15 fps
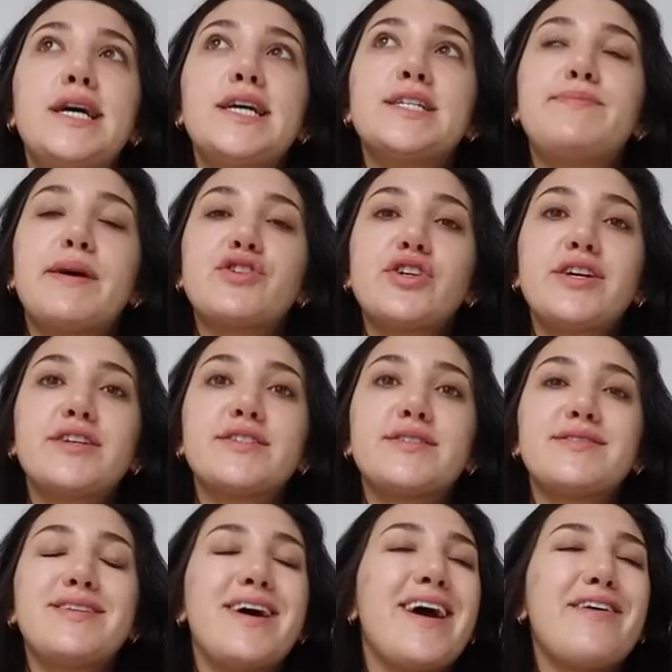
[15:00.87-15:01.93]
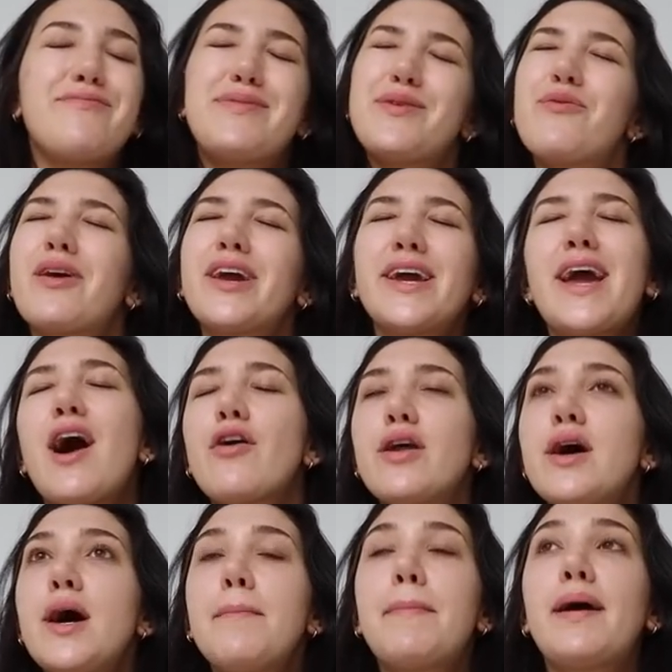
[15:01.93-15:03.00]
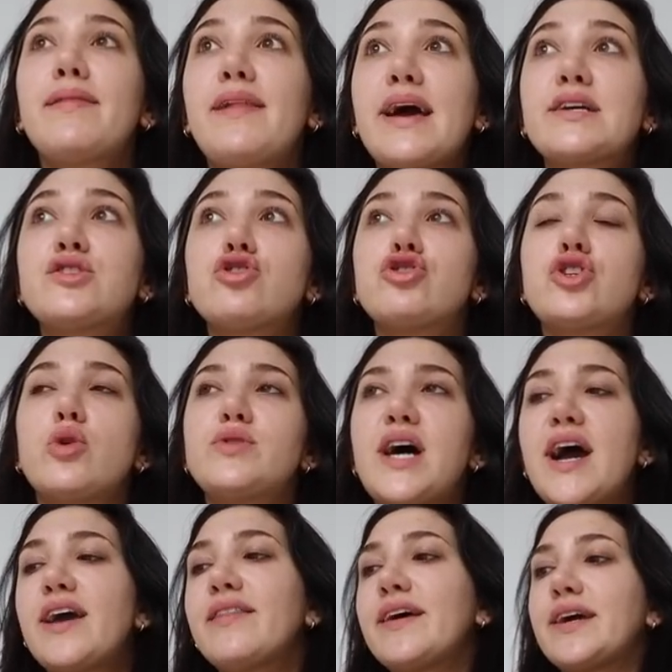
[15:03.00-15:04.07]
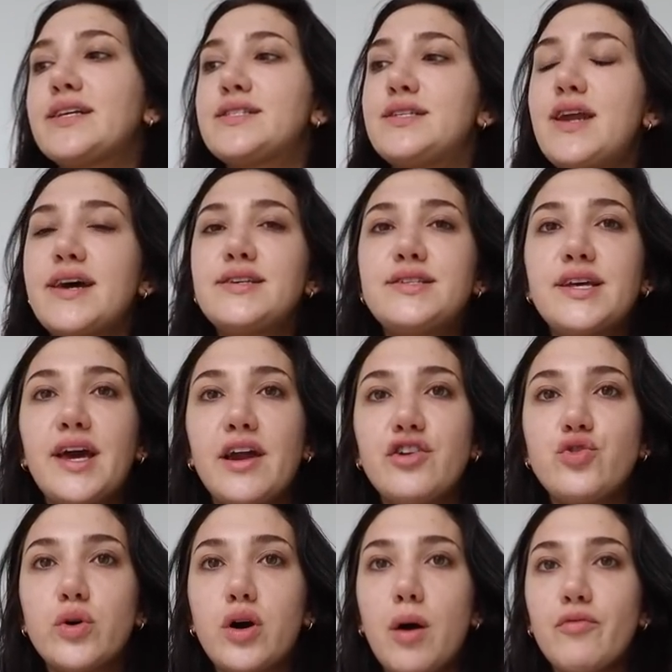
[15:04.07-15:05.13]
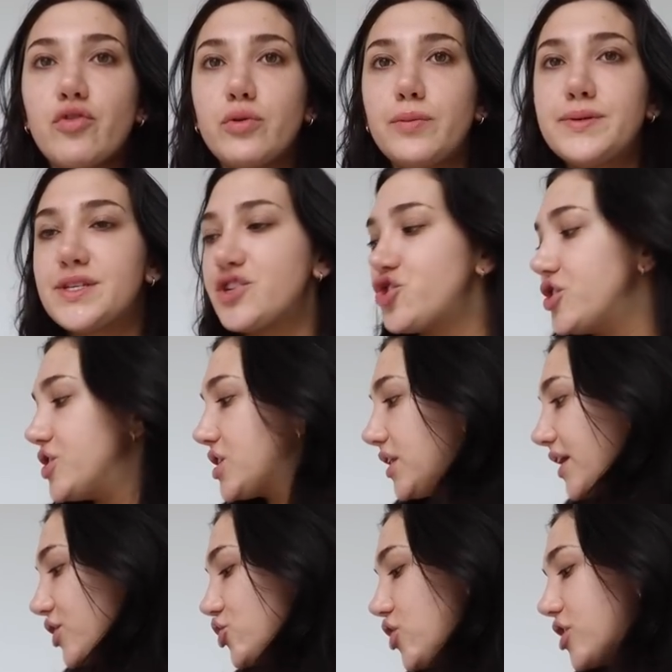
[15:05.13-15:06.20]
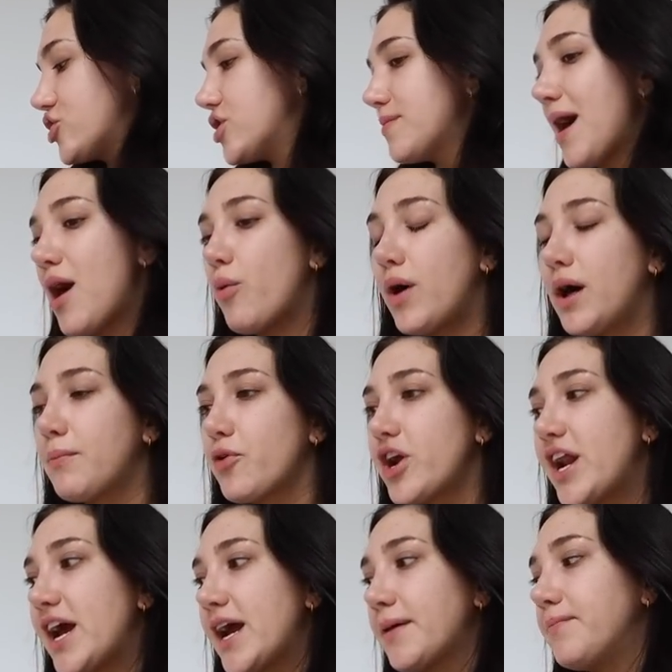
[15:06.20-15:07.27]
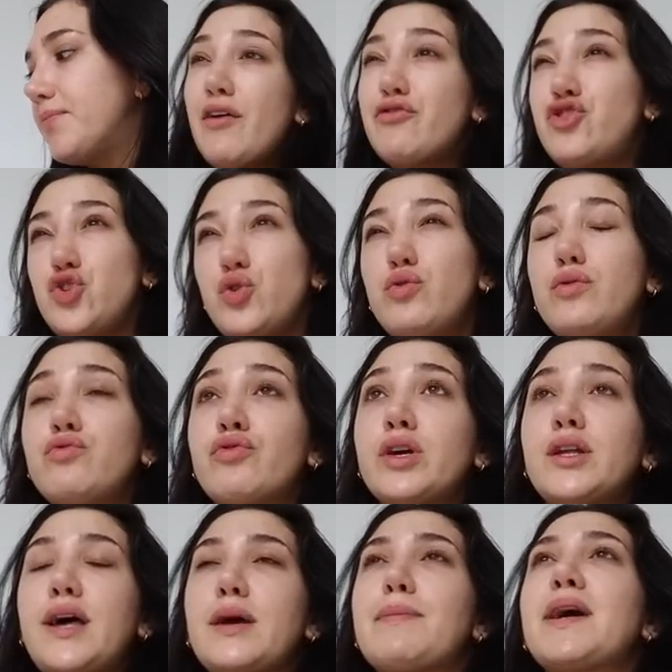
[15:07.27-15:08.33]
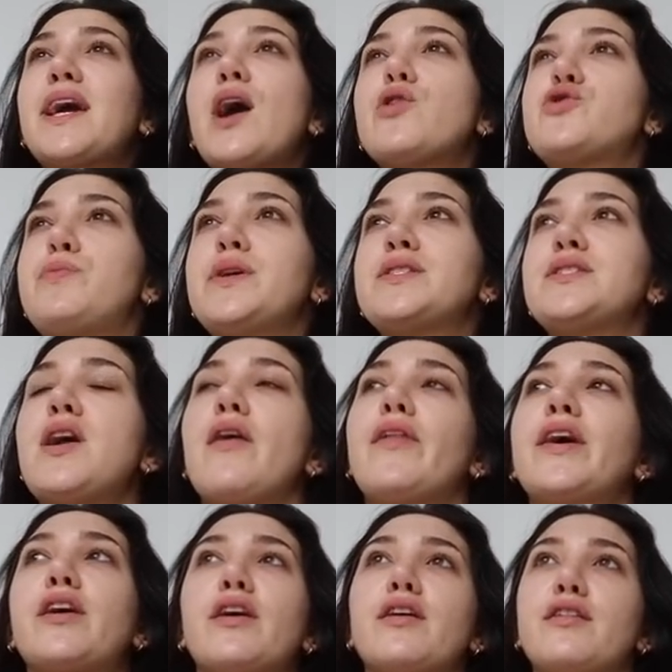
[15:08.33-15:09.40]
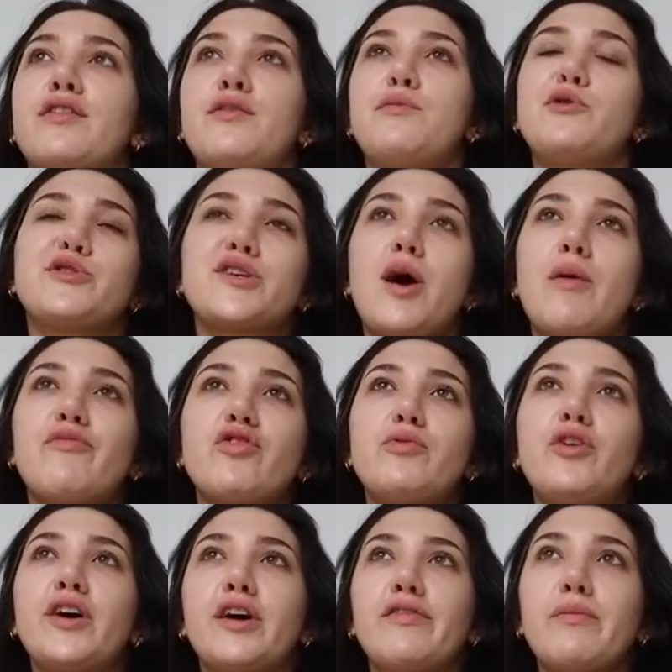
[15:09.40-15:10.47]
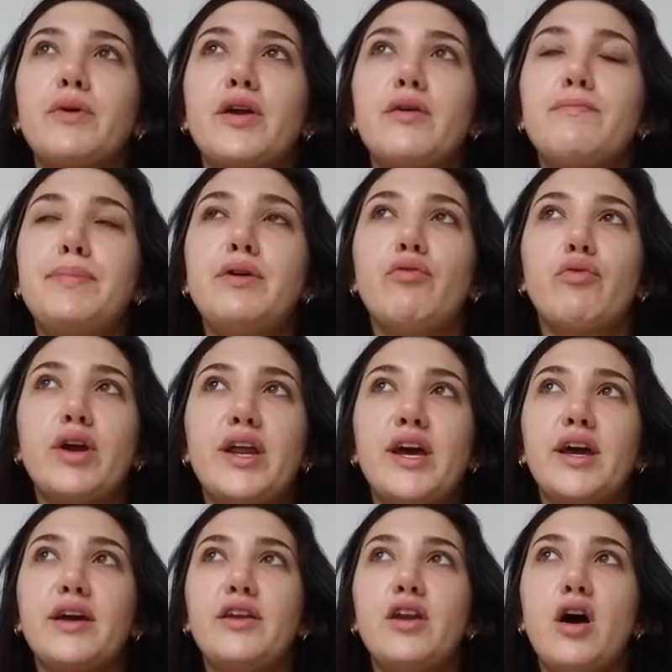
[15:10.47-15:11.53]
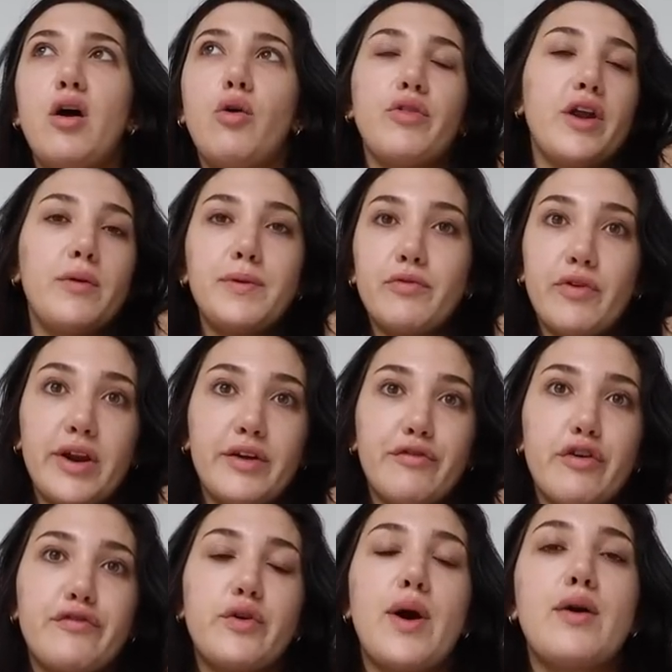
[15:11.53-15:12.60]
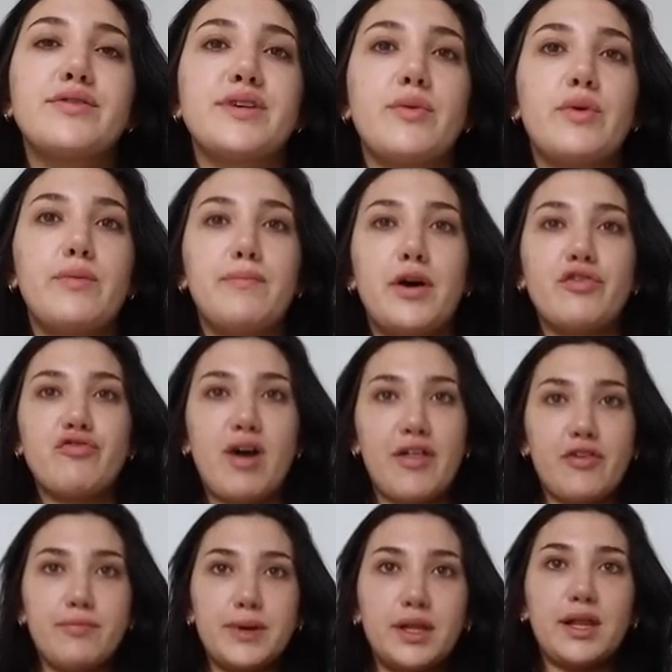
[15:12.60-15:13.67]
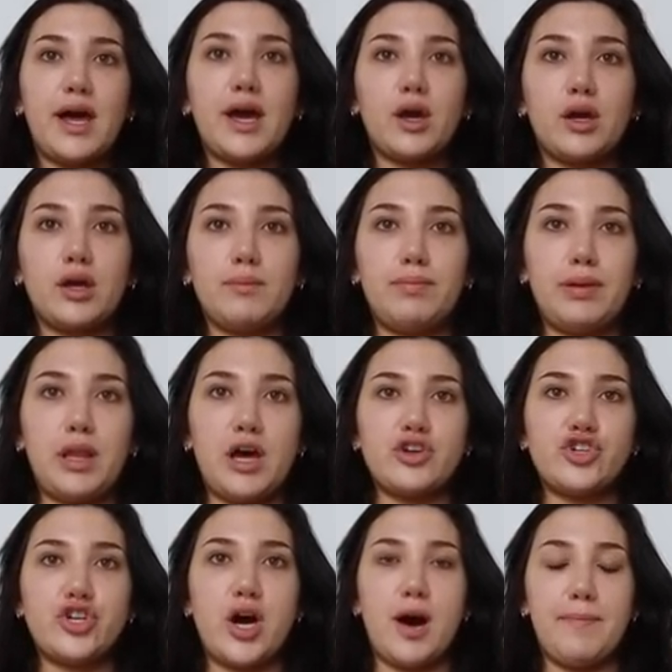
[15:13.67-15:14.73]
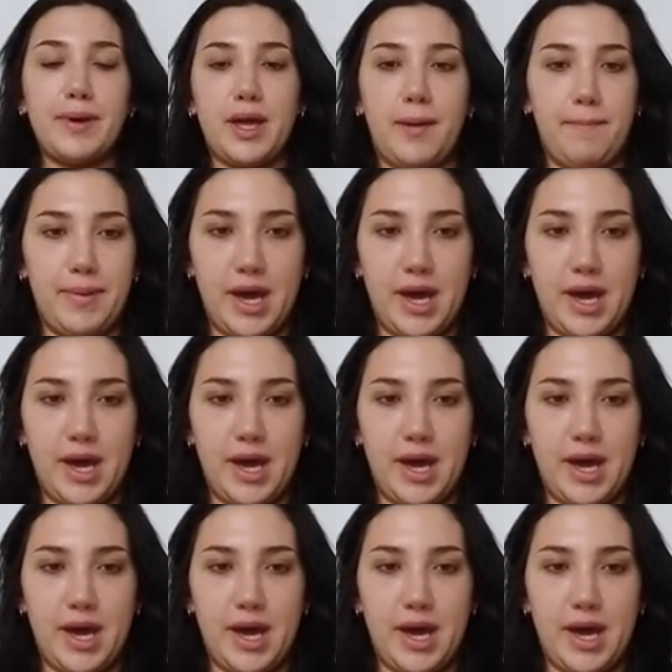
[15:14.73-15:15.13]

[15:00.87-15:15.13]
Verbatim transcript: especially because I've been working out. My legs are so tight, like it's nice to get into a comfortable position to like stretch them out while I'm reading. I do really like my couch, but it's not like the most comfortable. Like if I'm gonna be reading and know that I'll be reading for a few hours, I would much rather be like plushed up in